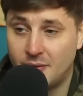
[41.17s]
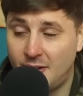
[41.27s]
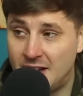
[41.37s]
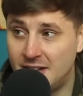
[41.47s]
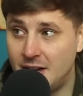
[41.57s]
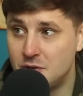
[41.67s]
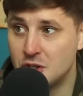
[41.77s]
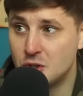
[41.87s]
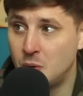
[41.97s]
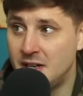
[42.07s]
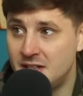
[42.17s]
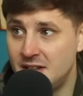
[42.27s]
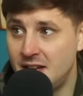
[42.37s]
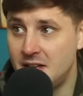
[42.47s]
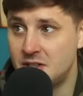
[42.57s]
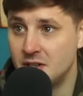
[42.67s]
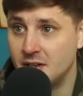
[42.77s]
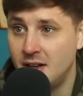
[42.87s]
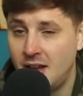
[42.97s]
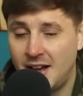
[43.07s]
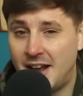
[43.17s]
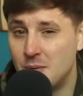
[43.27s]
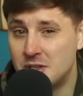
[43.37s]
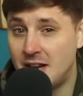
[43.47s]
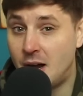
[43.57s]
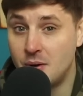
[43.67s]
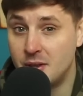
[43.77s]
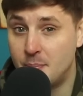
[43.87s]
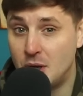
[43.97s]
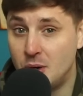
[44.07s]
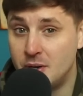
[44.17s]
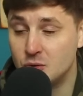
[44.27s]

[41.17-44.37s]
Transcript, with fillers: The fact that they've just tweeted this and announced it out of the blue is